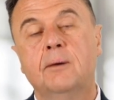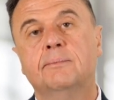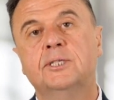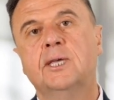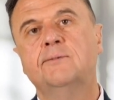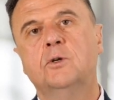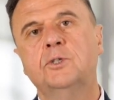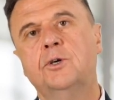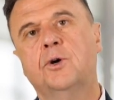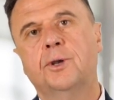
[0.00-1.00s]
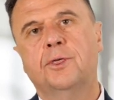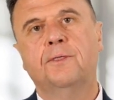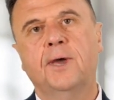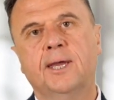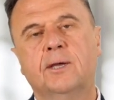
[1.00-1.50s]
But Steve's also got to
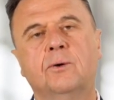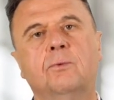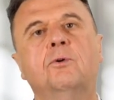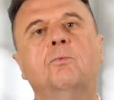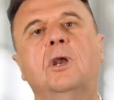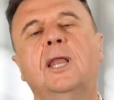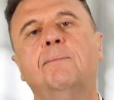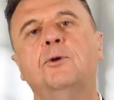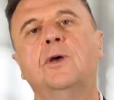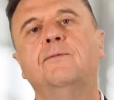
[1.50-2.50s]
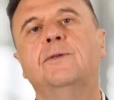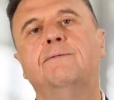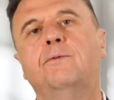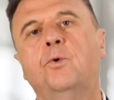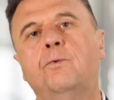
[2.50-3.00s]
think, well, what will happen over the
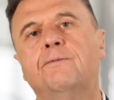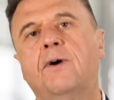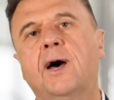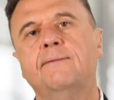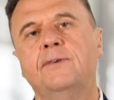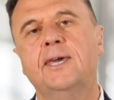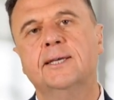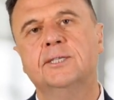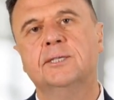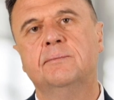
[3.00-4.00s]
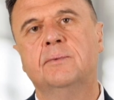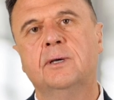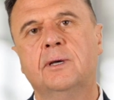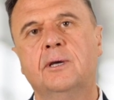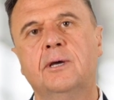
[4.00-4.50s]
full 5 years?
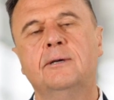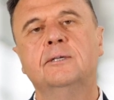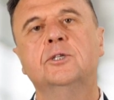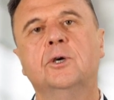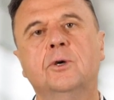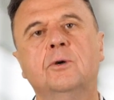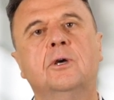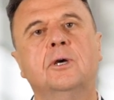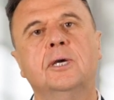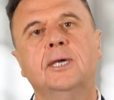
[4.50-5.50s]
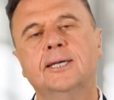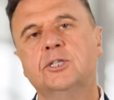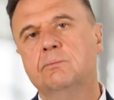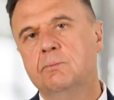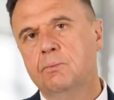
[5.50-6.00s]
So,
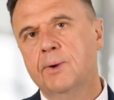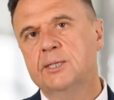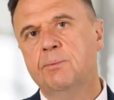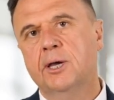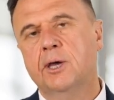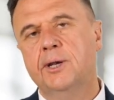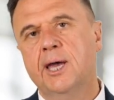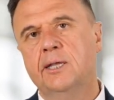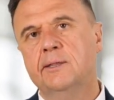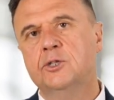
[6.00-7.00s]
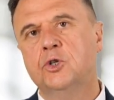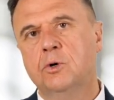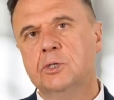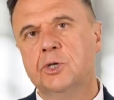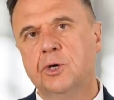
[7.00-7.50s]
yes, rates might go down in the
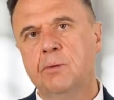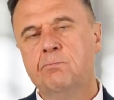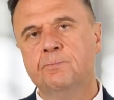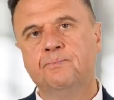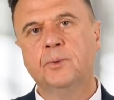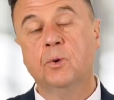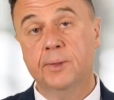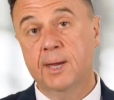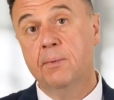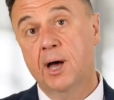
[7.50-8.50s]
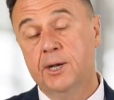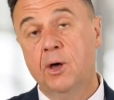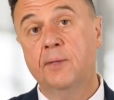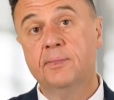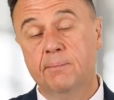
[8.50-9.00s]
short term, or they might
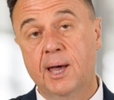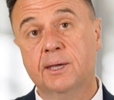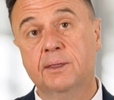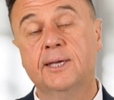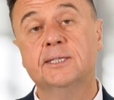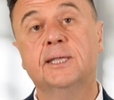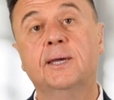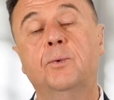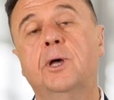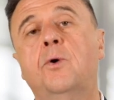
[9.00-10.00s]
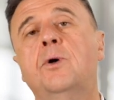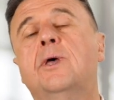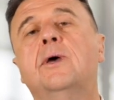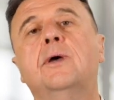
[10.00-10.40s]
not. The market thinks they will.